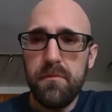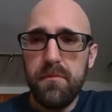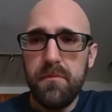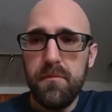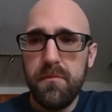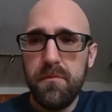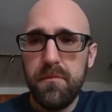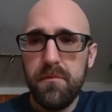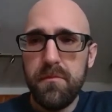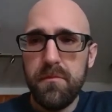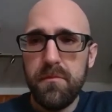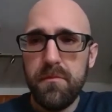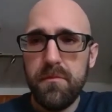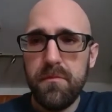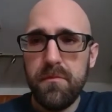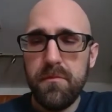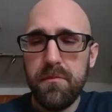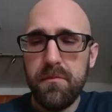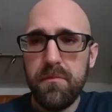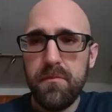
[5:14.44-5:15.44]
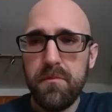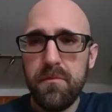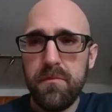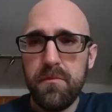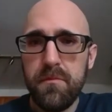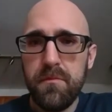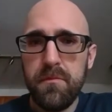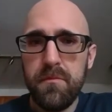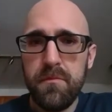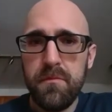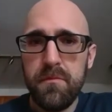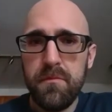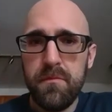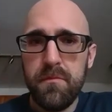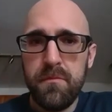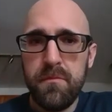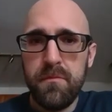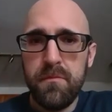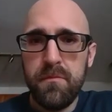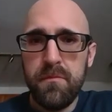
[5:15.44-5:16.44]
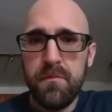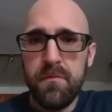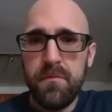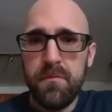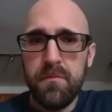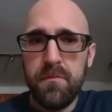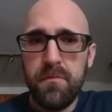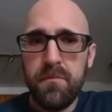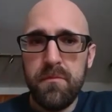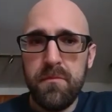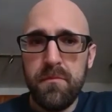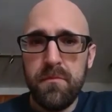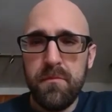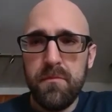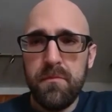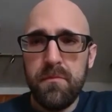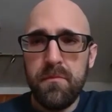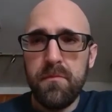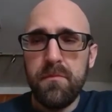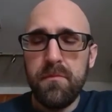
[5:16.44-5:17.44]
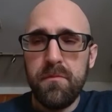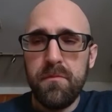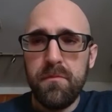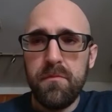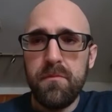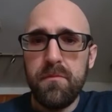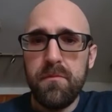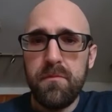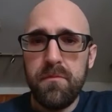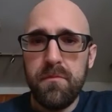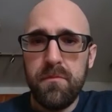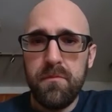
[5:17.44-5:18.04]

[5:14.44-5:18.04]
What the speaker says: This person isn't speaking.